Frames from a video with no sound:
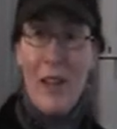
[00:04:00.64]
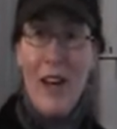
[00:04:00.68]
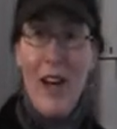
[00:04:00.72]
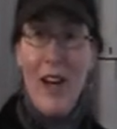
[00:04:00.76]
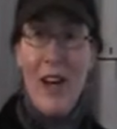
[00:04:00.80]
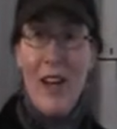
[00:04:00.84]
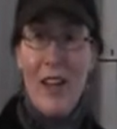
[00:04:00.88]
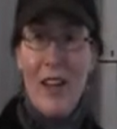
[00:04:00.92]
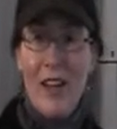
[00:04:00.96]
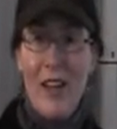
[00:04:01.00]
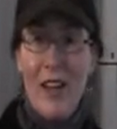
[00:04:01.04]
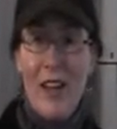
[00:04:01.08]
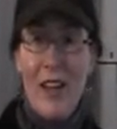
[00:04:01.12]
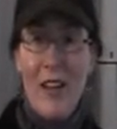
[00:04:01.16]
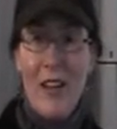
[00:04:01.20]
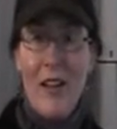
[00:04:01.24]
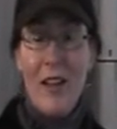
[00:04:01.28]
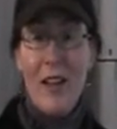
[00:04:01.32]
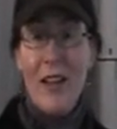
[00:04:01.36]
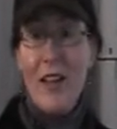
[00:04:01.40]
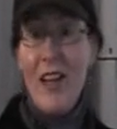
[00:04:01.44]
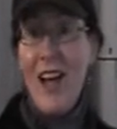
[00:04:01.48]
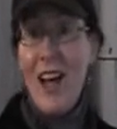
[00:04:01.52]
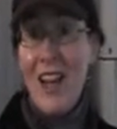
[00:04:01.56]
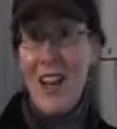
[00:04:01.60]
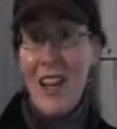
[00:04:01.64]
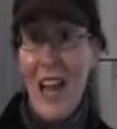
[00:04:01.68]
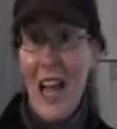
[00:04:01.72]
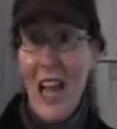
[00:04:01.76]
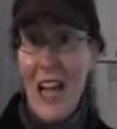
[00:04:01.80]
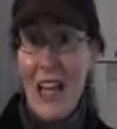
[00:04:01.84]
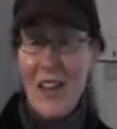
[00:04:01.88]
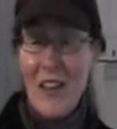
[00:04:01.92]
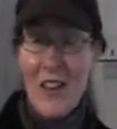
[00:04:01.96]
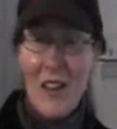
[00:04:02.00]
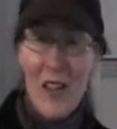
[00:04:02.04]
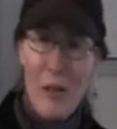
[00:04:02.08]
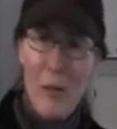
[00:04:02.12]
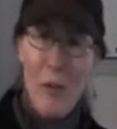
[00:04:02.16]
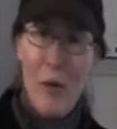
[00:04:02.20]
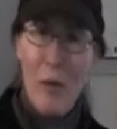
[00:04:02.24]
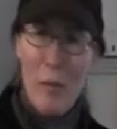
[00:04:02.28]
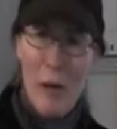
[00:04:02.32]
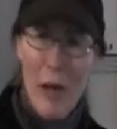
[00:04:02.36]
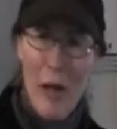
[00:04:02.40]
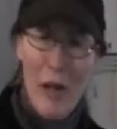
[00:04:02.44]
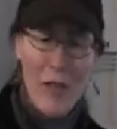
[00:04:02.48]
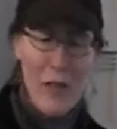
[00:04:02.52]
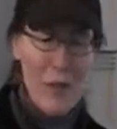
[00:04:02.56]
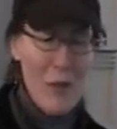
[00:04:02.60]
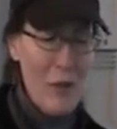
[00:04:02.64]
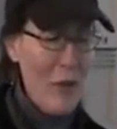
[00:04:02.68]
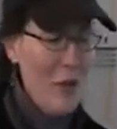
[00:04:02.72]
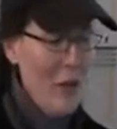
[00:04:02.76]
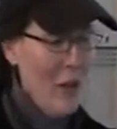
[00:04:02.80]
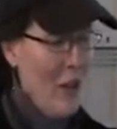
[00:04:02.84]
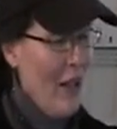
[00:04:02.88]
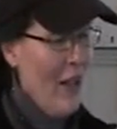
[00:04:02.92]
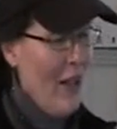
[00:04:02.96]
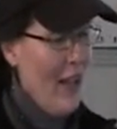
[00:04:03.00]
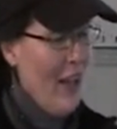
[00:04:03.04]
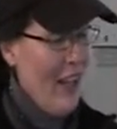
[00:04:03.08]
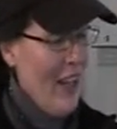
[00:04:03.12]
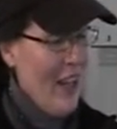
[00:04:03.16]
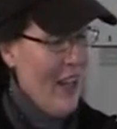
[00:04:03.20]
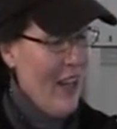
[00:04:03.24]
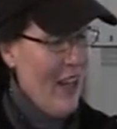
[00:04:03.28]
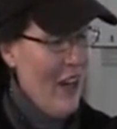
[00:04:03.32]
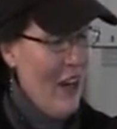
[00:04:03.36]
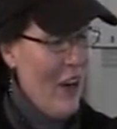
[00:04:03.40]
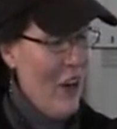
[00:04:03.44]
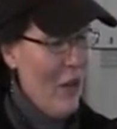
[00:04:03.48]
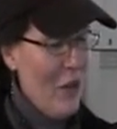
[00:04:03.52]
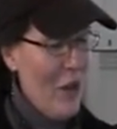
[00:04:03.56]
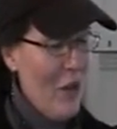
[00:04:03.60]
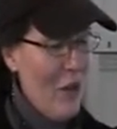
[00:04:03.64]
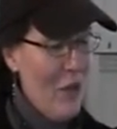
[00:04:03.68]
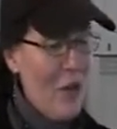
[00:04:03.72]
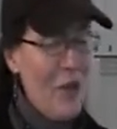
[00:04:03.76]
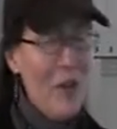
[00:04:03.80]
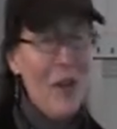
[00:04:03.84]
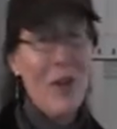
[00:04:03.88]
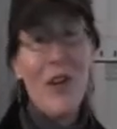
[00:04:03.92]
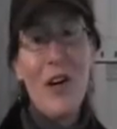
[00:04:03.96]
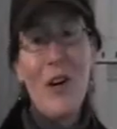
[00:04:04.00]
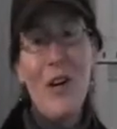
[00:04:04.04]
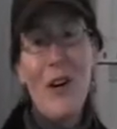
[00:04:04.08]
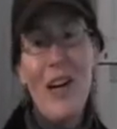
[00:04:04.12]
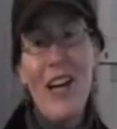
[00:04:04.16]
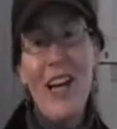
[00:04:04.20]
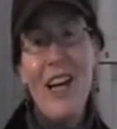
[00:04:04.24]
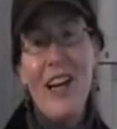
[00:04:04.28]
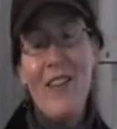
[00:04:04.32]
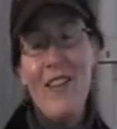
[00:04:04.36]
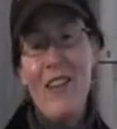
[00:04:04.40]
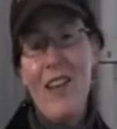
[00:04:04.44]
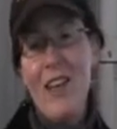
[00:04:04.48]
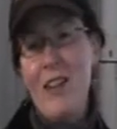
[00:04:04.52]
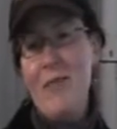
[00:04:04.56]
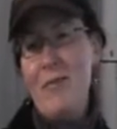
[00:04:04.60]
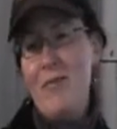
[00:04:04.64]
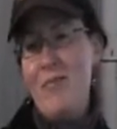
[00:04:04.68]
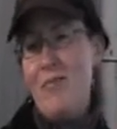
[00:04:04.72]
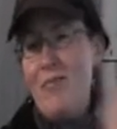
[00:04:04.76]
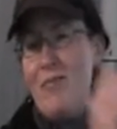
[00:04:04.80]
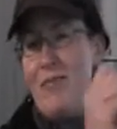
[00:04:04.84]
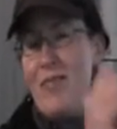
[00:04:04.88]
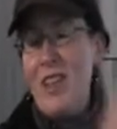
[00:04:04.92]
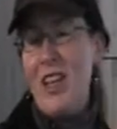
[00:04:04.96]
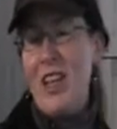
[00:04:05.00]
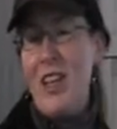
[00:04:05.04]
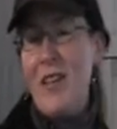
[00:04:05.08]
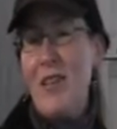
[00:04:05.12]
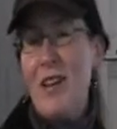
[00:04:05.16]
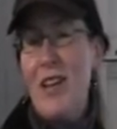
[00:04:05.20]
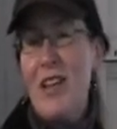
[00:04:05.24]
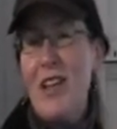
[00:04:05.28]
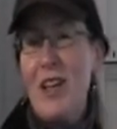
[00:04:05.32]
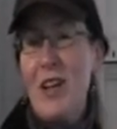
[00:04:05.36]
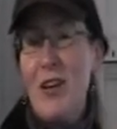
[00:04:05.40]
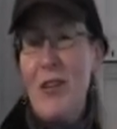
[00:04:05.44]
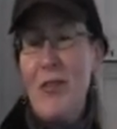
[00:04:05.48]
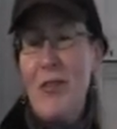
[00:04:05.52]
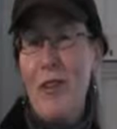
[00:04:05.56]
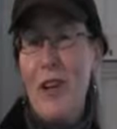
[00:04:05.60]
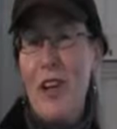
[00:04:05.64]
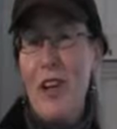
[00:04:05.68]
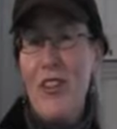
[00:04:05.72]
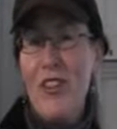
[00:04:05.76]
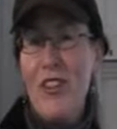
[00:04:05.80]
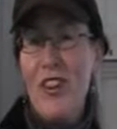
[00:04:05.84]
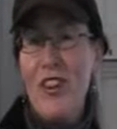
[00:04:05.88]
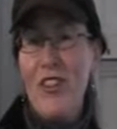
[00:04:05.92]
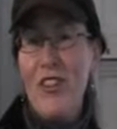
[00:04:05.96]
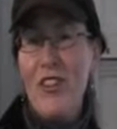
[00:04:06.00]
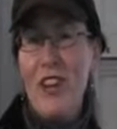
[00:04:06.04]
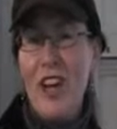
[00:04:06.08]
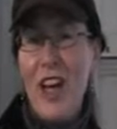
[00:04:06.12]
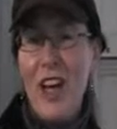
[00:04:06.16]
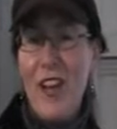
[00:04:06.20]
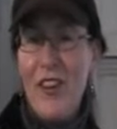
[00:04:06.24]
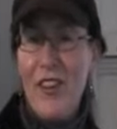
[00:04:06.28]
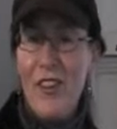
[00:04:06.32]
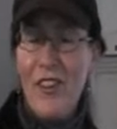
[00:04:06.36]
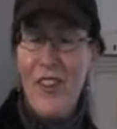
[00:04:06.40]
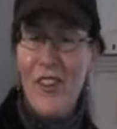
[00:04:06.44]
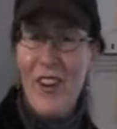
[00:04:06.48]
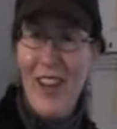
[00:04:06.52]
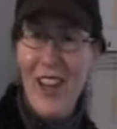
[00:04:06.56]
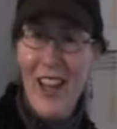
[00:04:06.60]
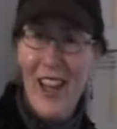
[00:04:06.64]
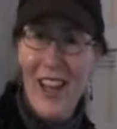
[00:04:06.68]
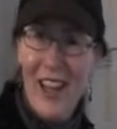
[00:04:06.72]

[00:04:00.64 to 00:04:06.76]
gotten in, not likely, but possible, we will go ahead then, give it a little finishing touch,